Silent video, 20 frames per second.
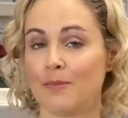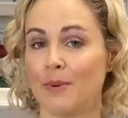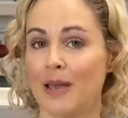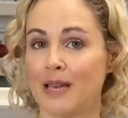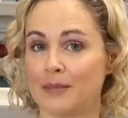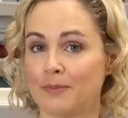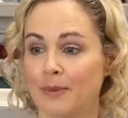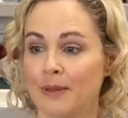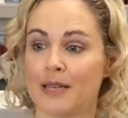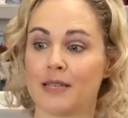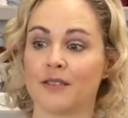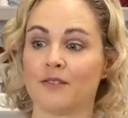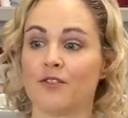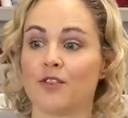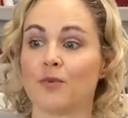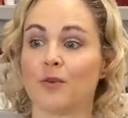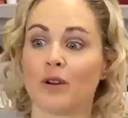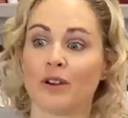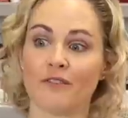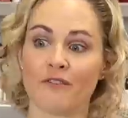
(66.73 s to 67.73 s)
best place if
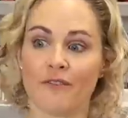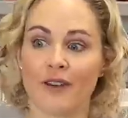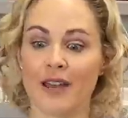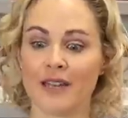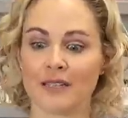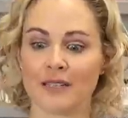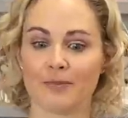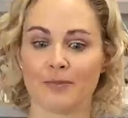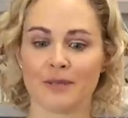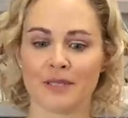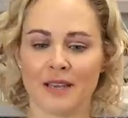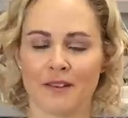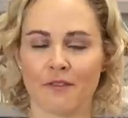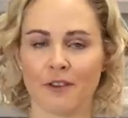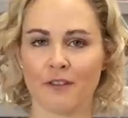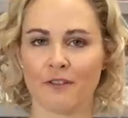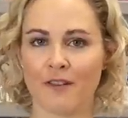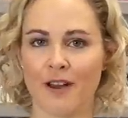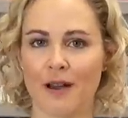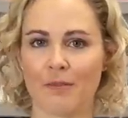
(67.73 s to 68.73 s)
you want to find
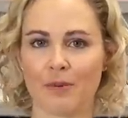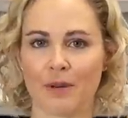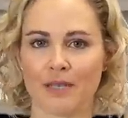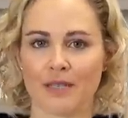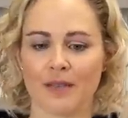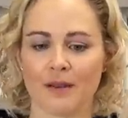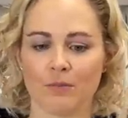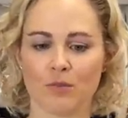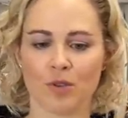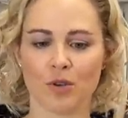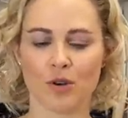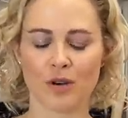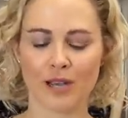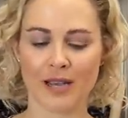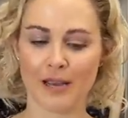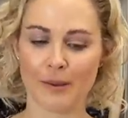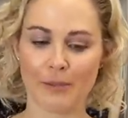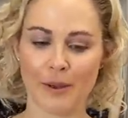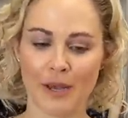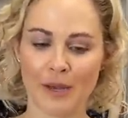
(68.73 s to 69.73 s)
specific fabrics that I'm
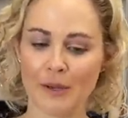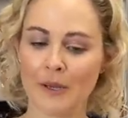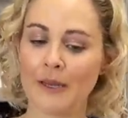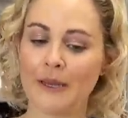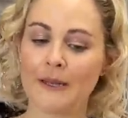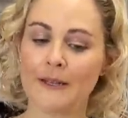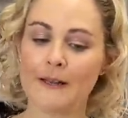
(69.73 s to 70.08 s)
talking about,